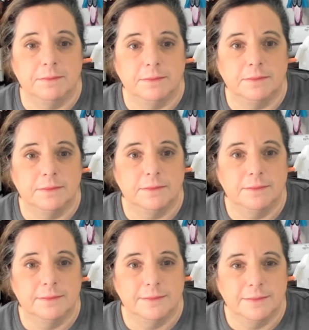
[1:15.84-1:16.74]

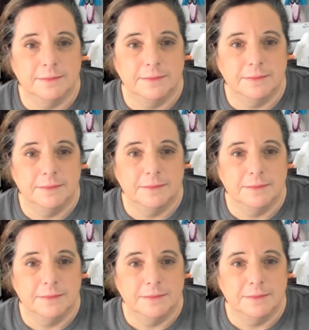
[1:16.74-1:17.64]

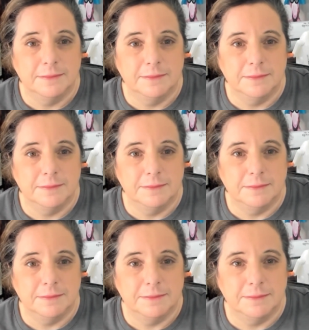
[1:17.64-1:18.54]

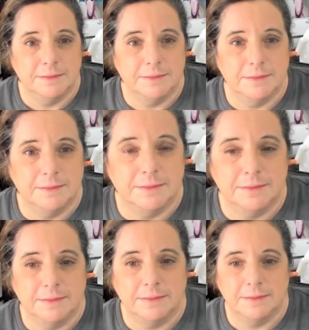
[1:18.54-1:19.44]

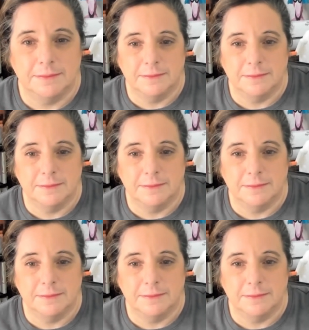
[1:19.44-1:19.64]
[no speech]